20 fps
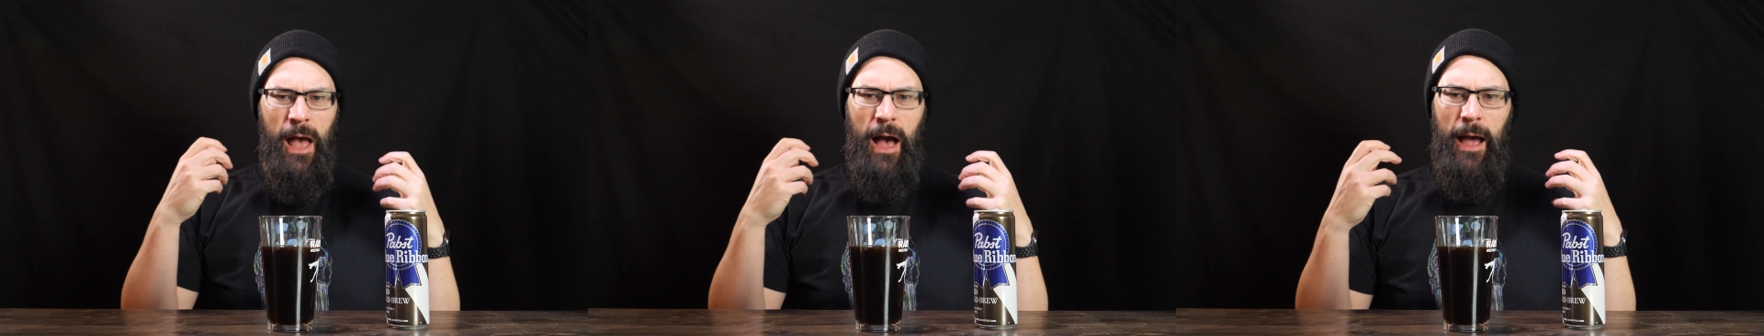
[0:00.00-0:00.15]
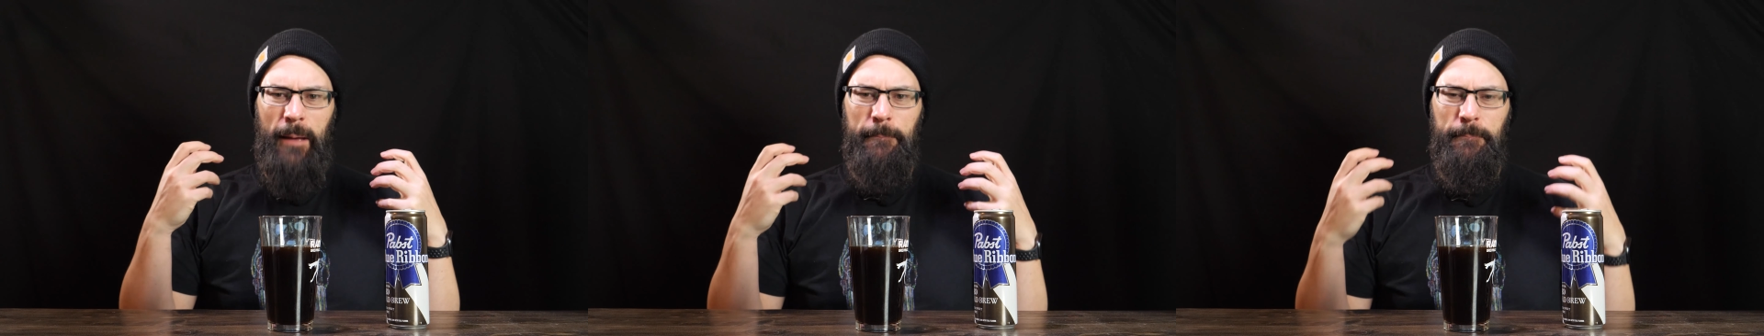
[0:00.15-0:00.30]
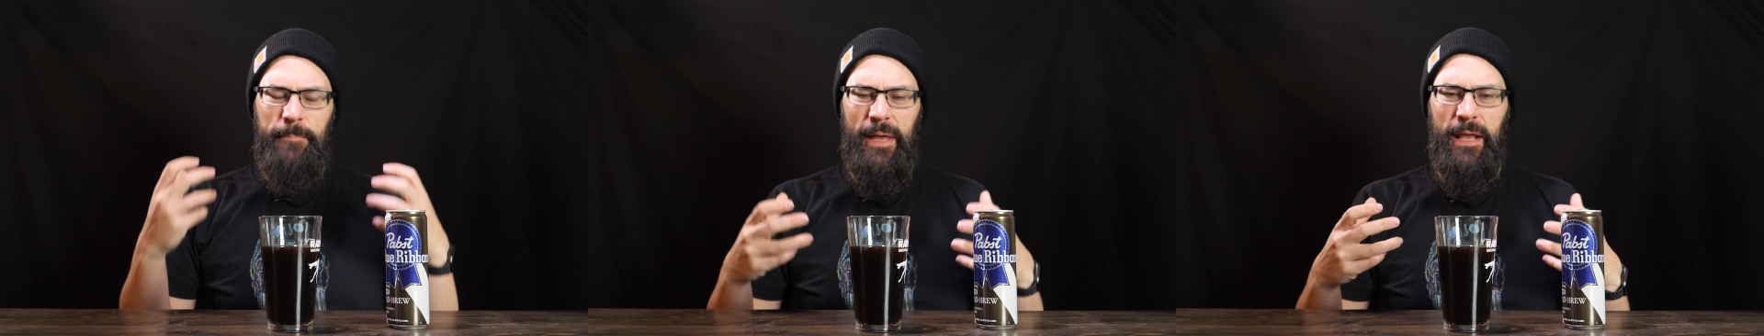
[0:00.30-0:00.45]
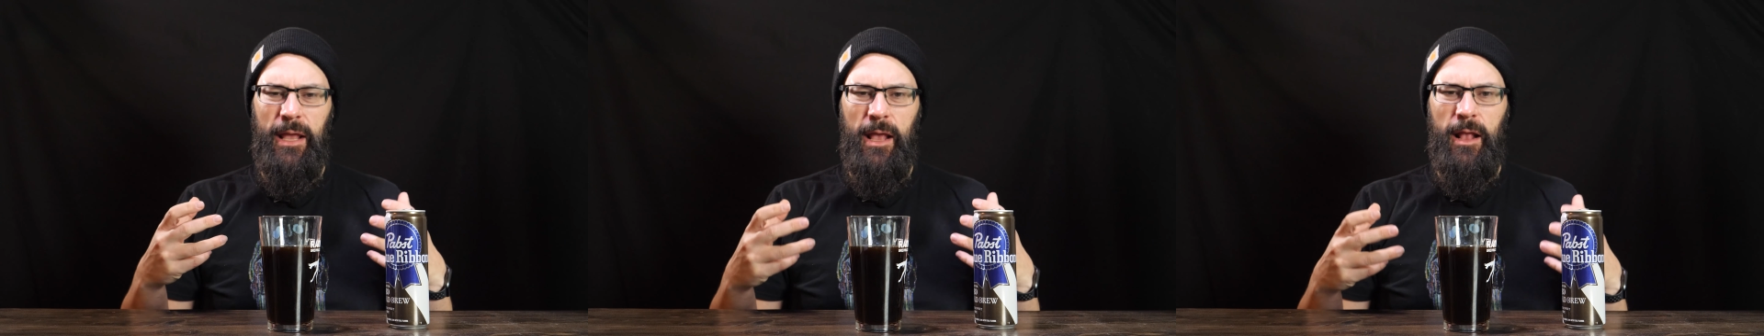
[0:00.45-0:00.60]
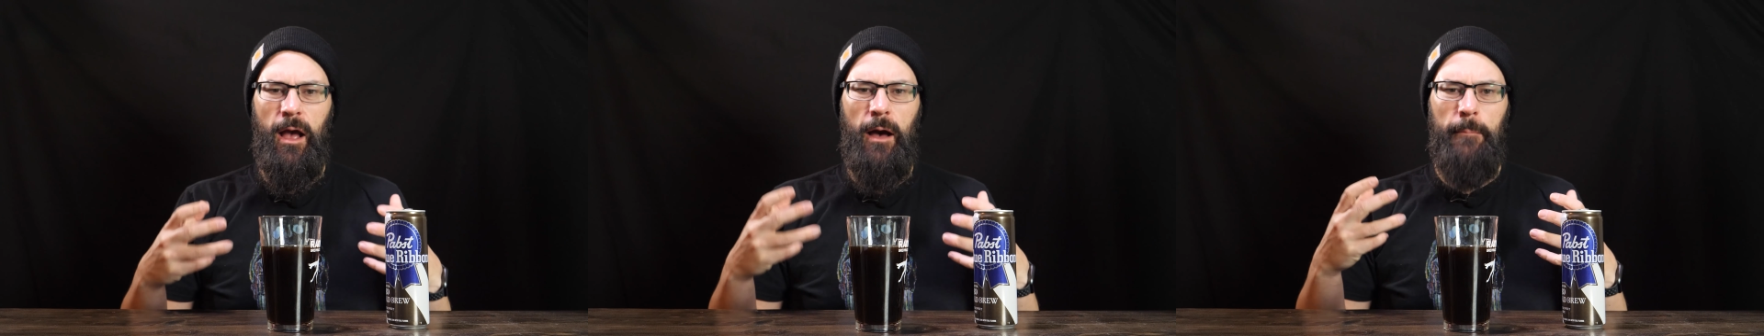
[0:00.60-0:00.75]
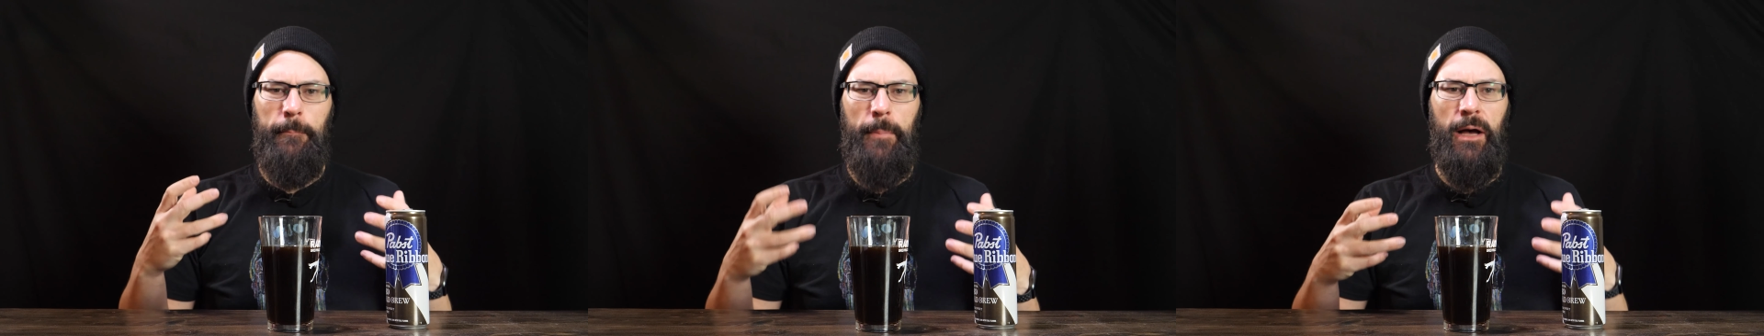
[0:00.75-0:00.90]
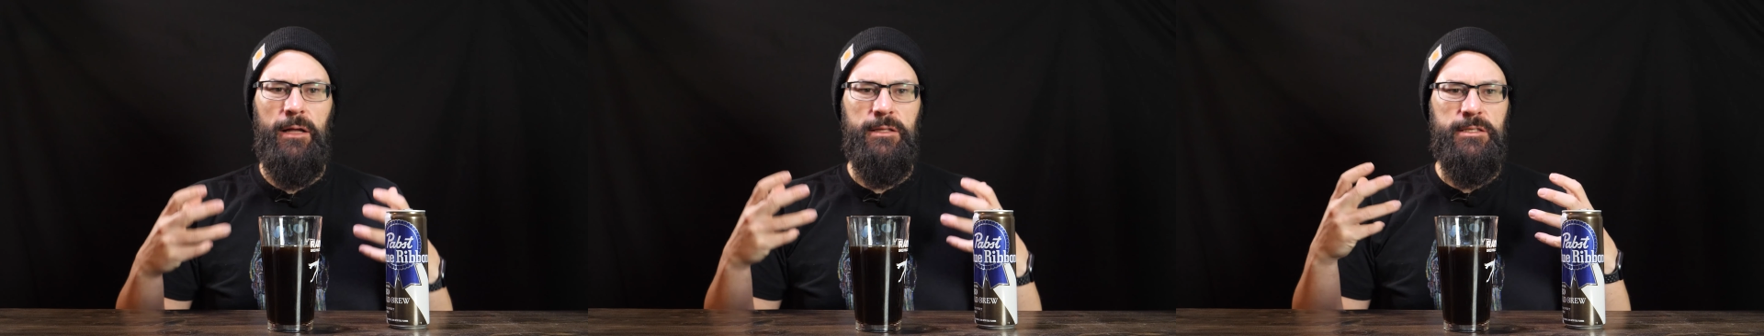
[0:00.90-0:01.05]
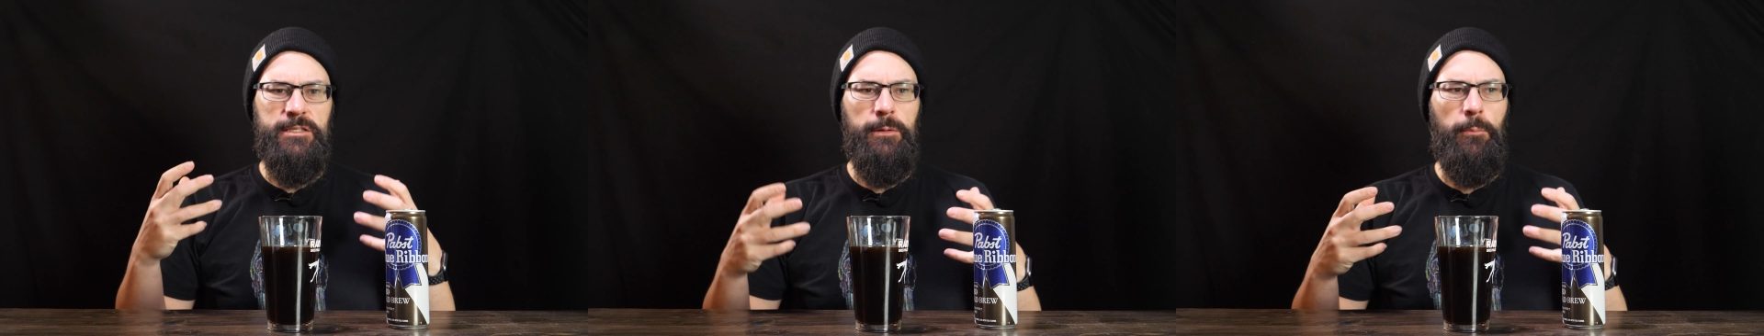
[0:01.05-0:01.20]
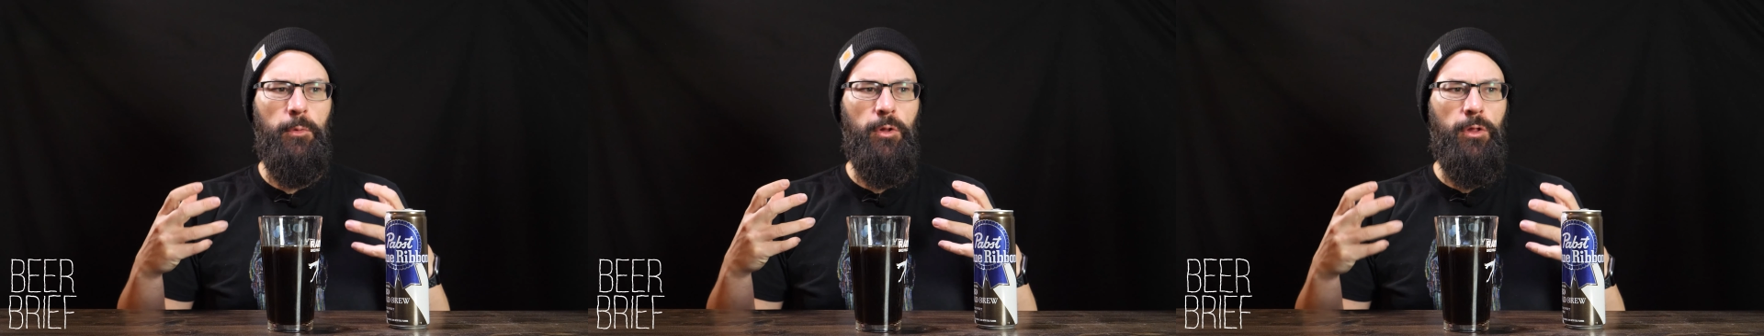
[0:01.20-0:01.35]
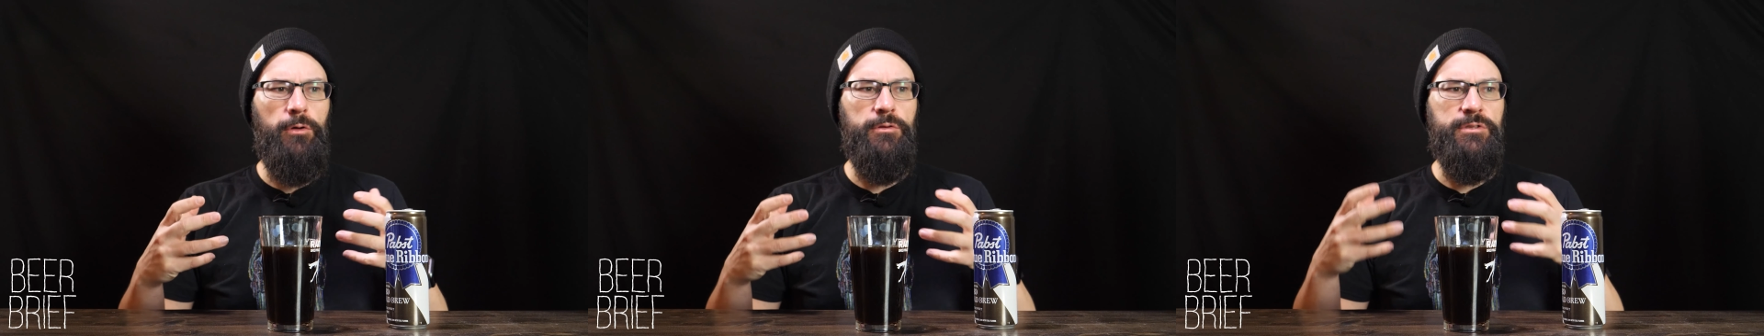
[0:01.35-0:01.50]
I'm picking up on
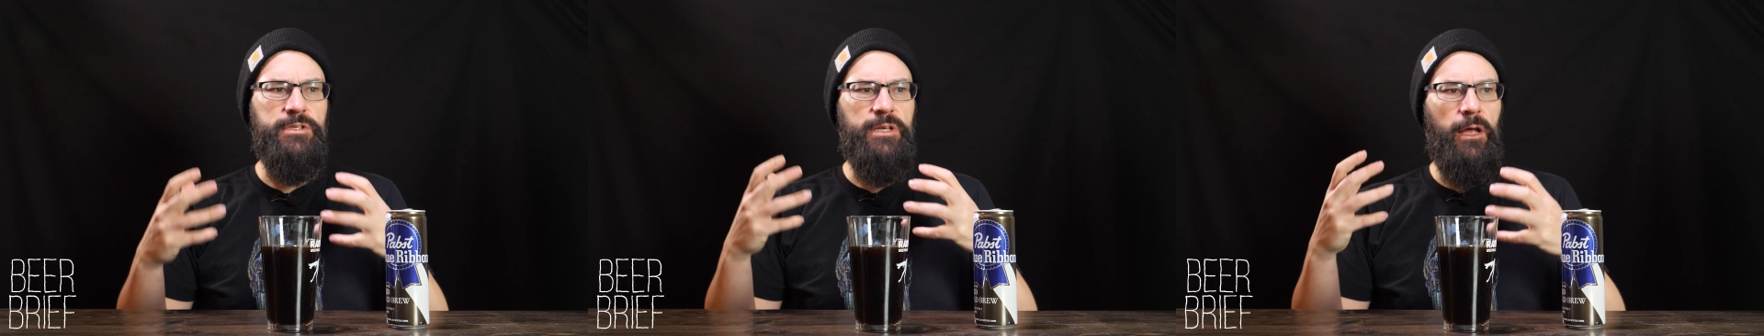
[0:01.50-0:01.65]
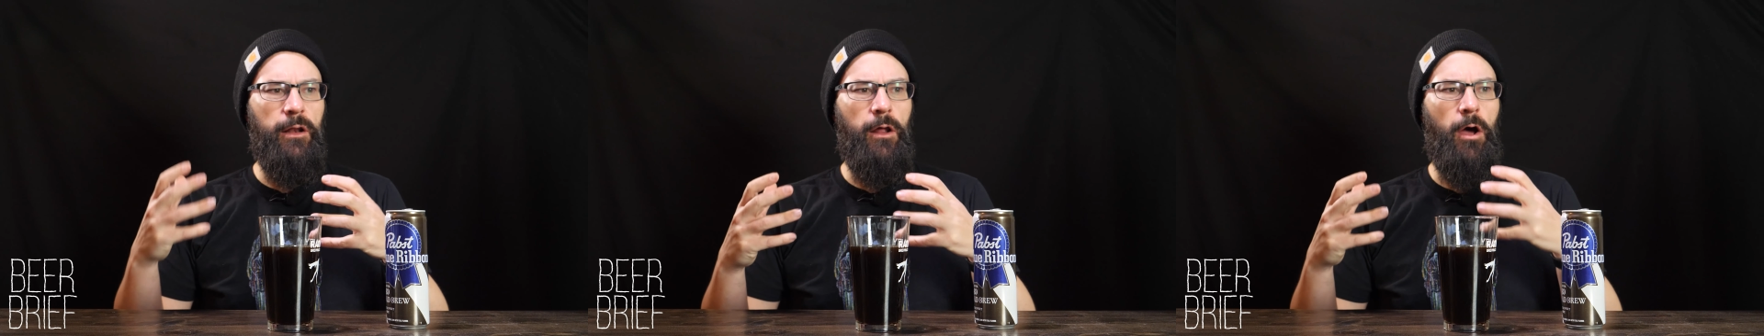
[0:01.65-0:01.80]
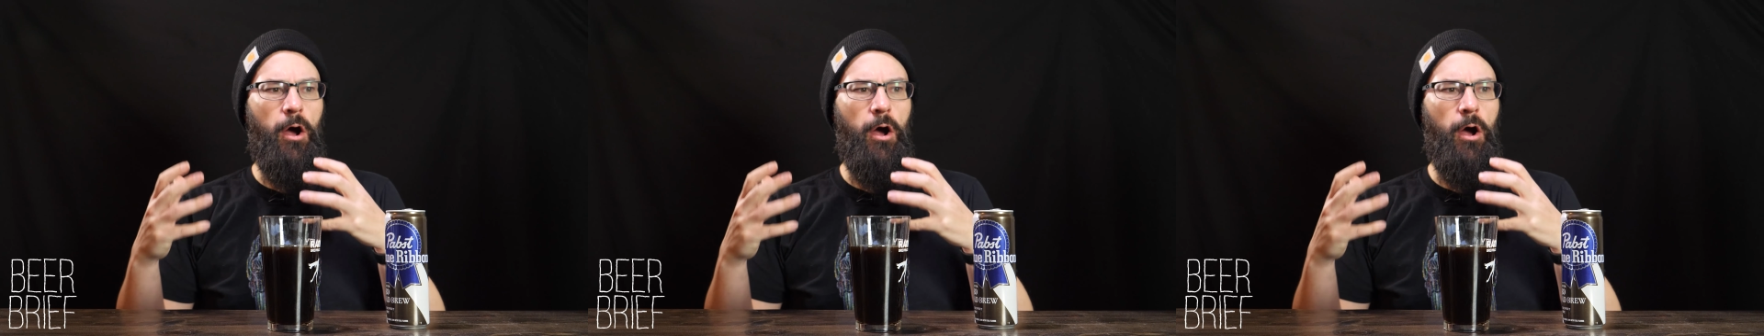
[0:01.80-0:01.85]
some of those kind